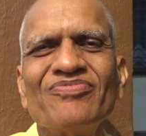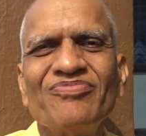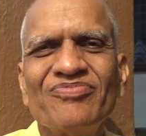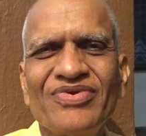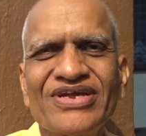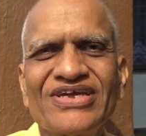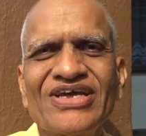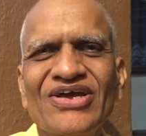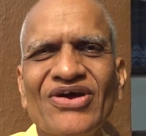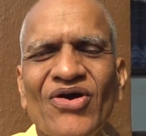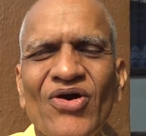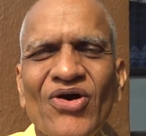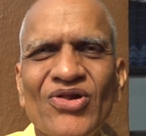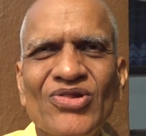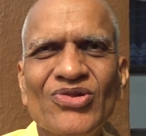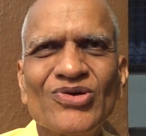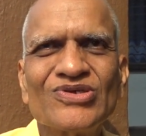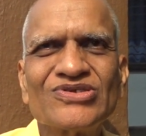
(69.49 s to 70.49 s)
bringing
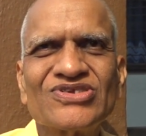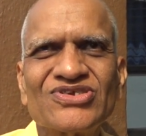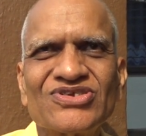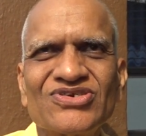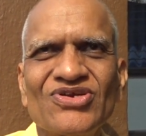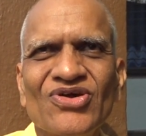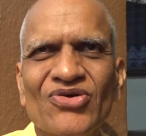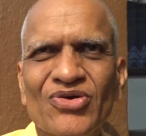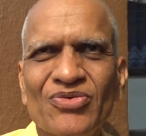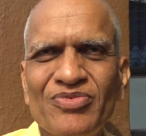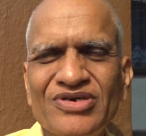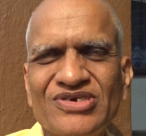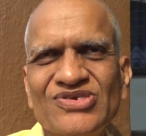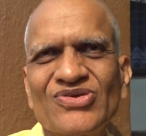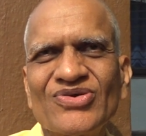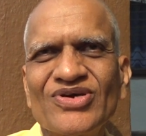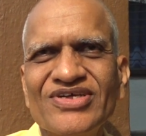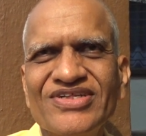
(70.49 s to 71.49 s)
all those
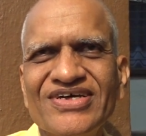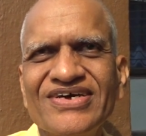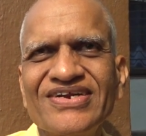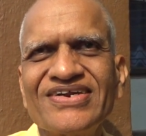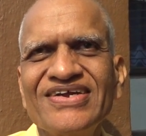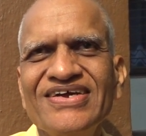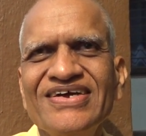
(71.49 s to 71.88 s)
documents together.